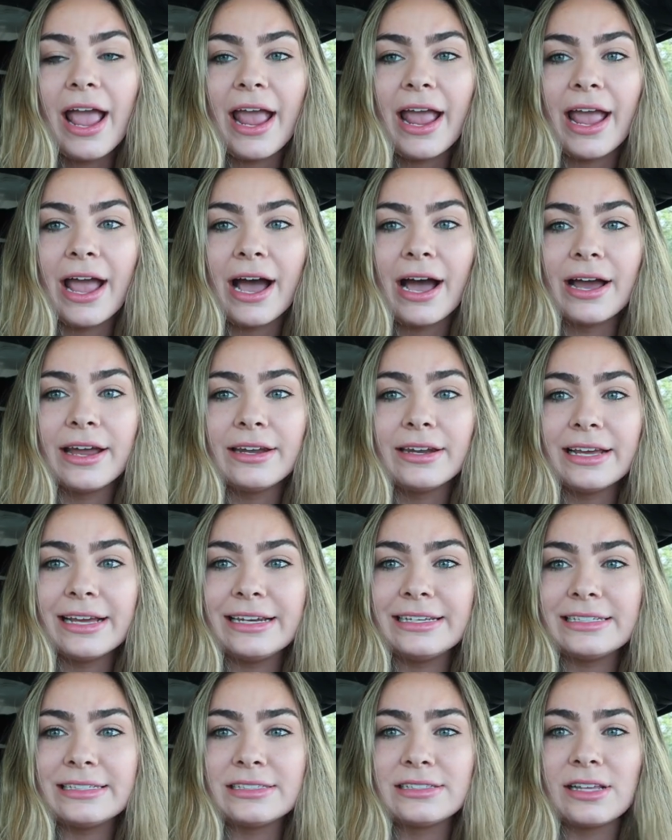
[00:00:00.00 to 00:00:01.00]
and
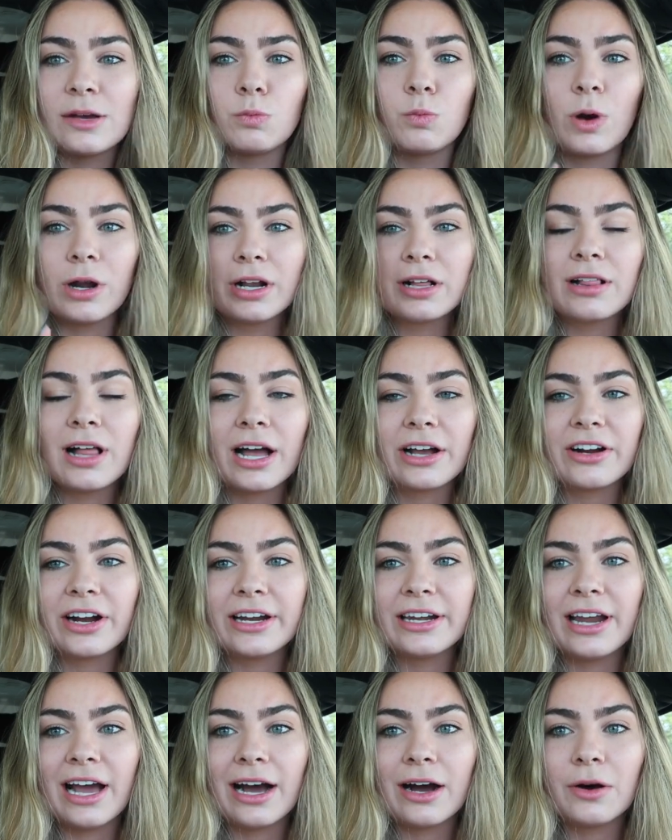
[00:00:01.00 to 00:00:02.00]
it is one o'clock
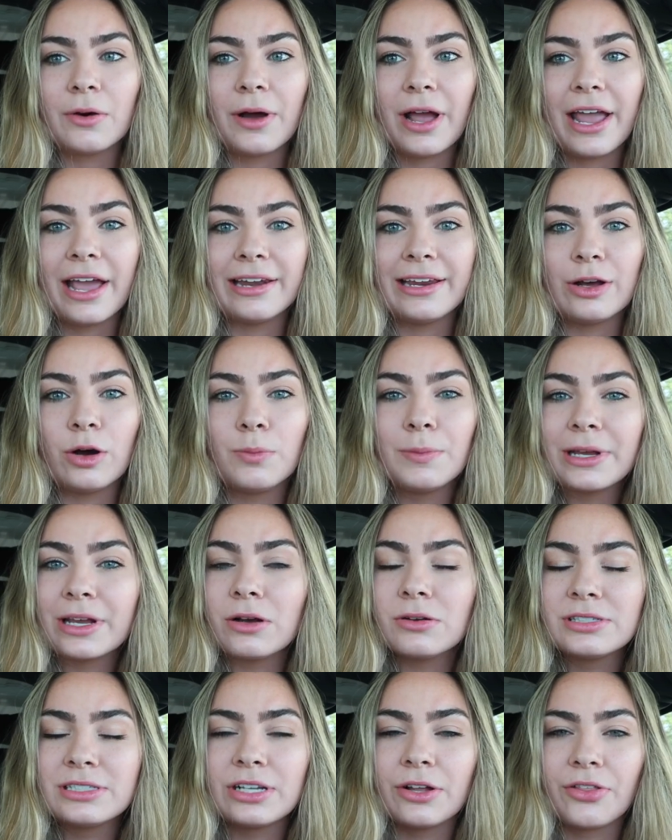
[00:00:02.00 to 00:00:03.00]
right now and it only
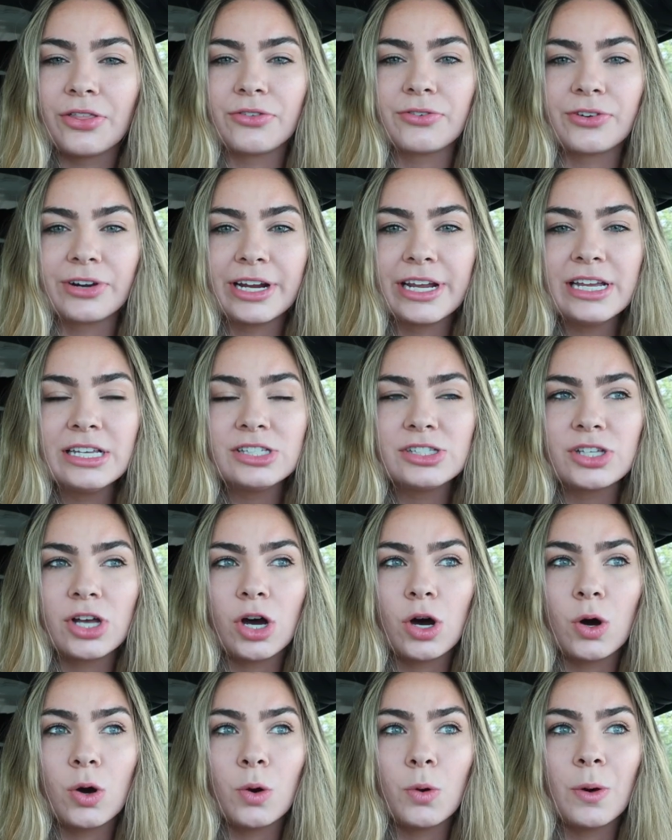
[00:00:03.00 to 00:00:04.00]
goes till three
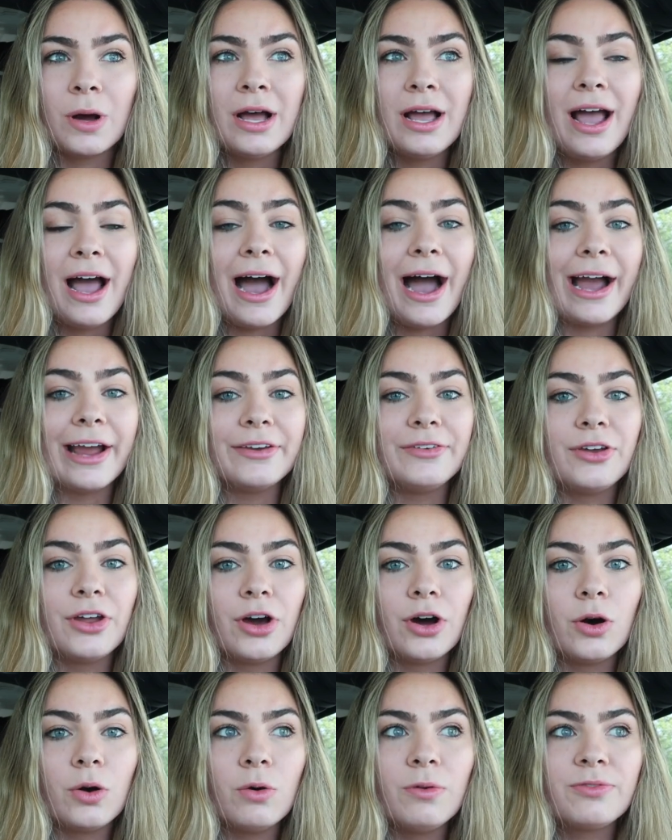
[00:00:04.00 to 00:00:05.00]
so I
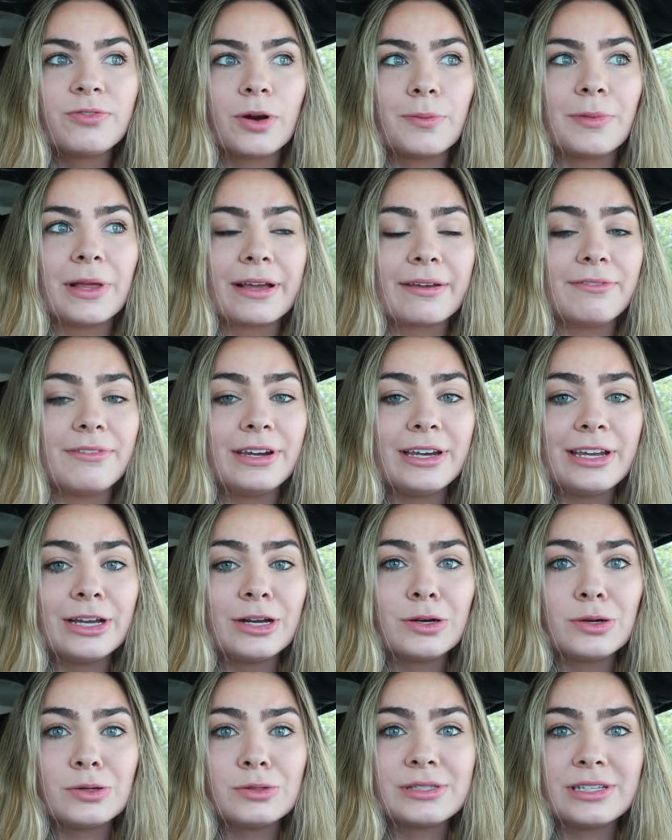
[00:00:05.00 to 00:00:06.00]
know from like
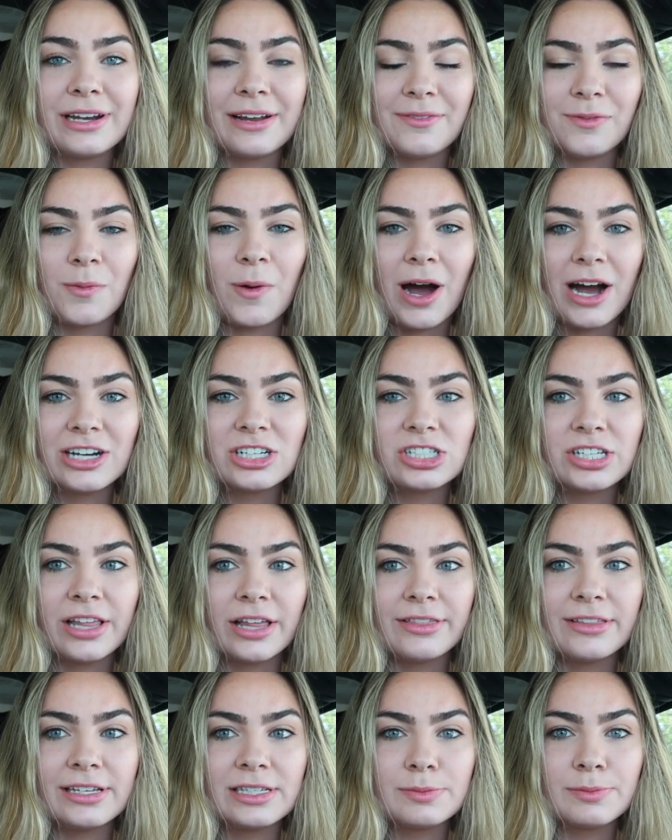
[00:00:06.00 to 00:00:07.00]
videos that I've watched
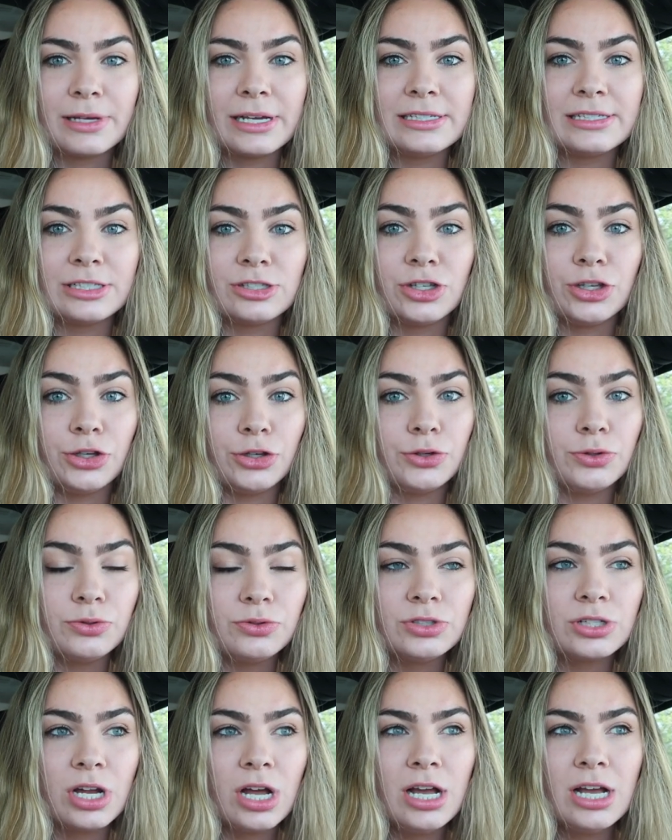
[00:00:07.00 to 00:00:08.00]
that this place is
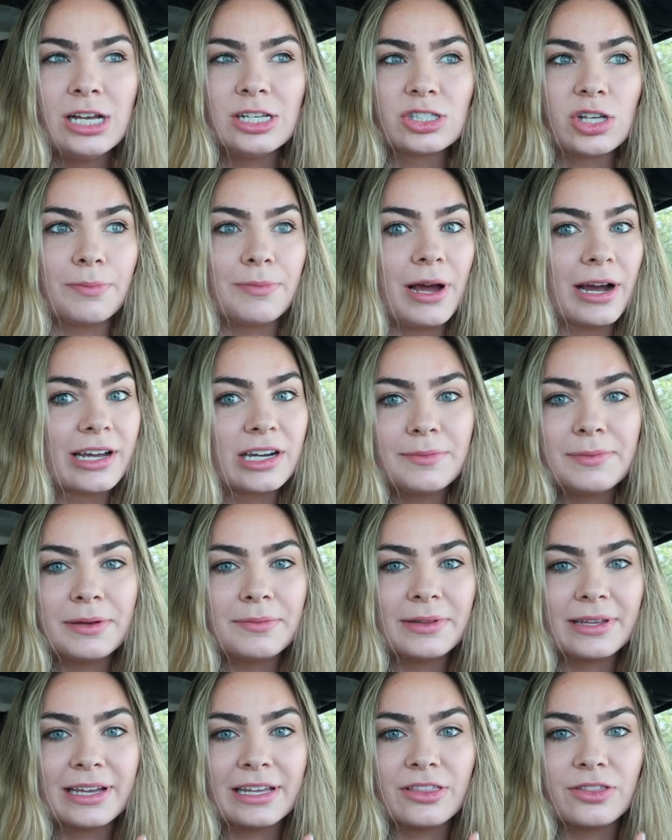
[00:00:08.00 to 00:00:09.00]
huge so I'm not gonna be
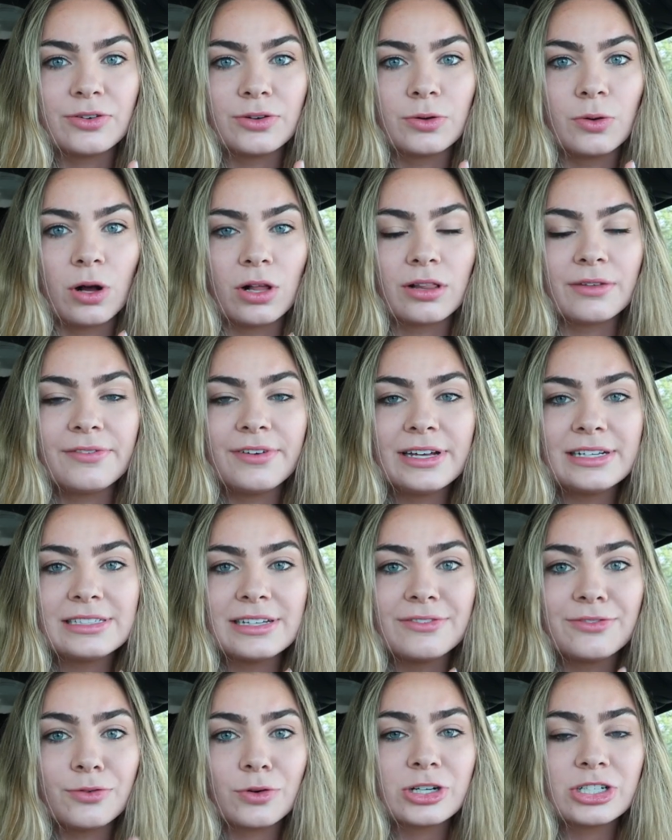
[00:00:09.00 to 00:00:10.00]
able to get through all of it
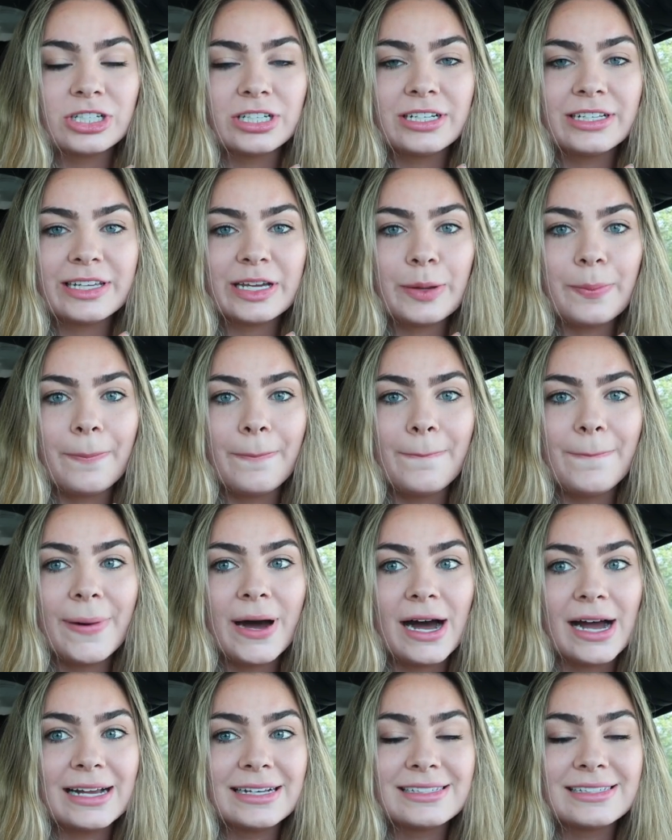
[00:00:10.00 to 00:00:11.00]
unfortunately
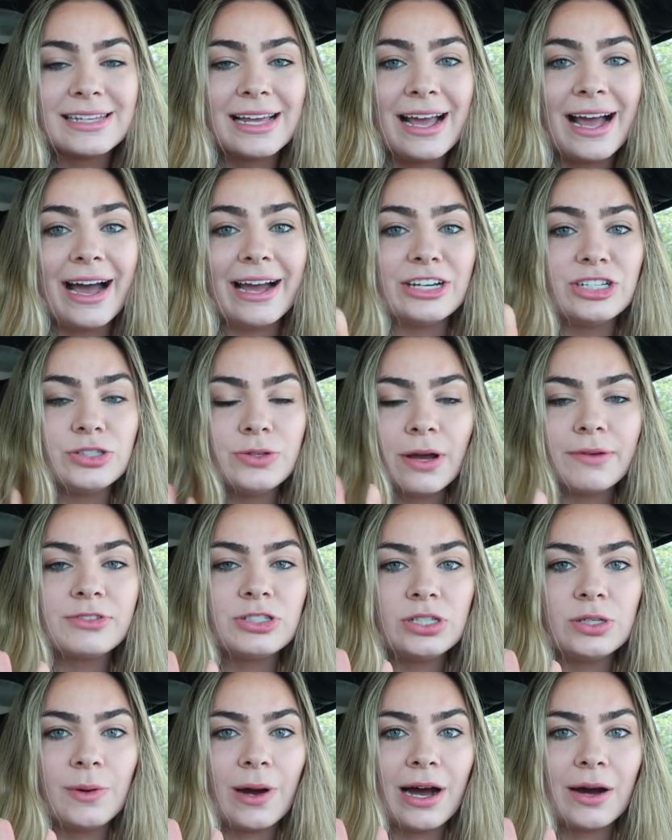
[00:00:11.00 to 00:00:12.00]
but I do have
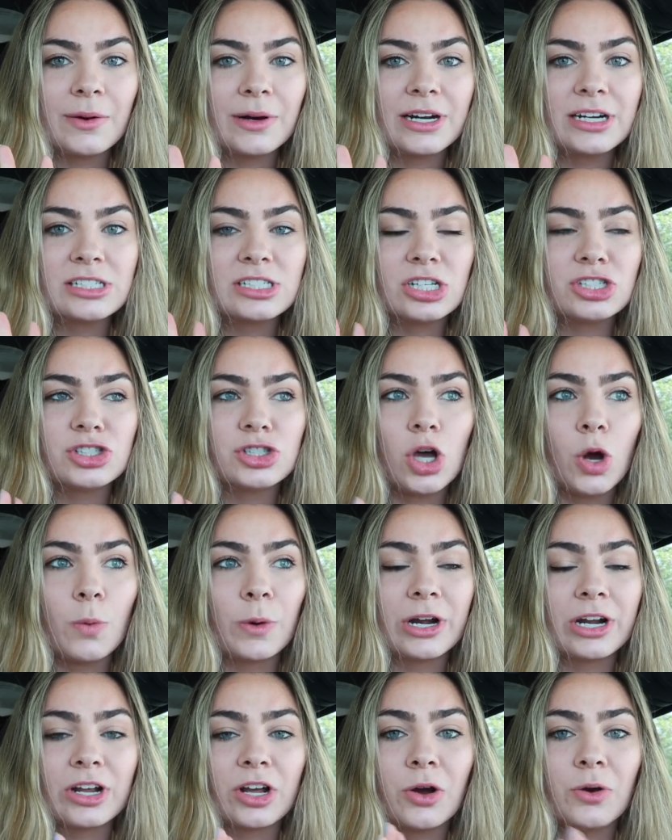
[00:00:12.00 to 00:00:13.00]
two hours so
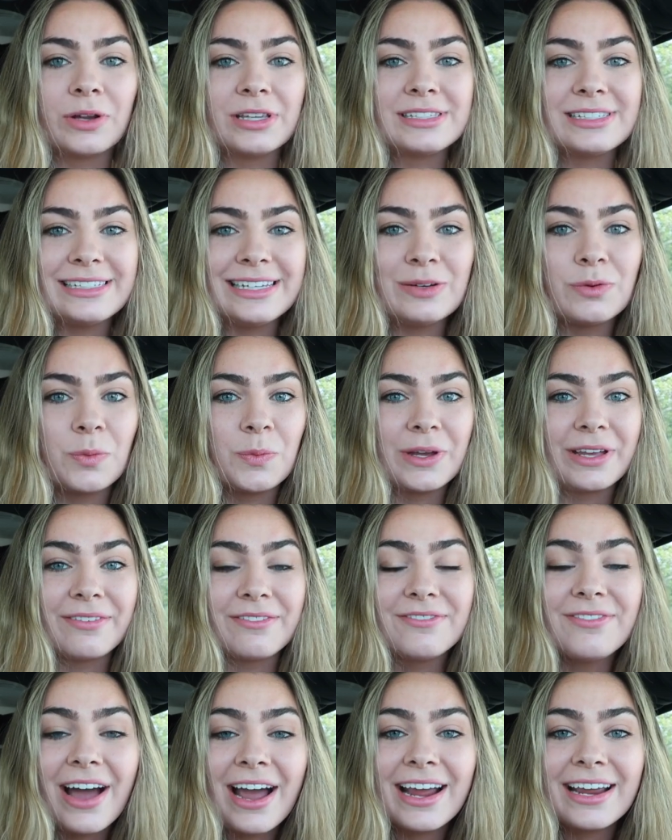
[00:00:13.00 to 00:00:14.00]
we're gonna go and see what we can
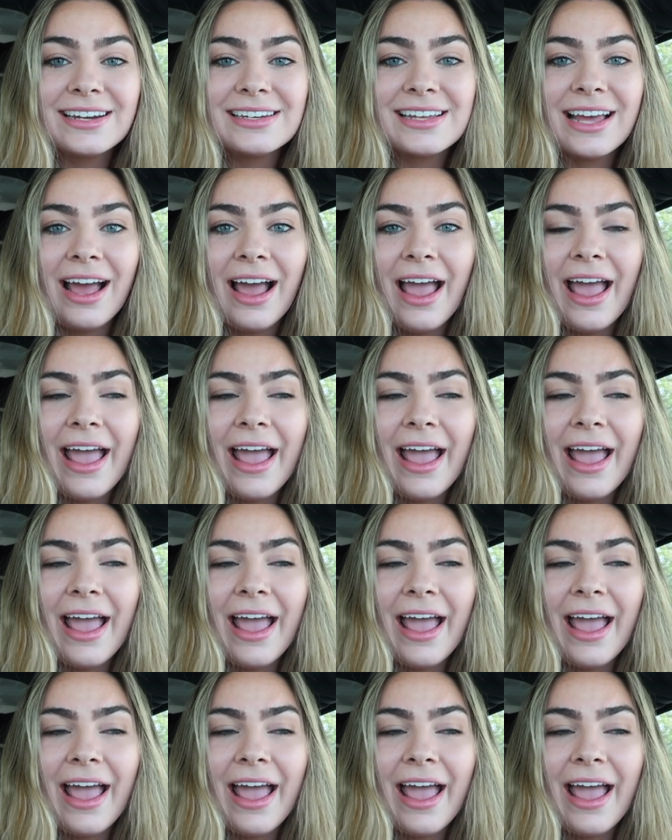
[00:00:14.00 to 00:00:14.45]
find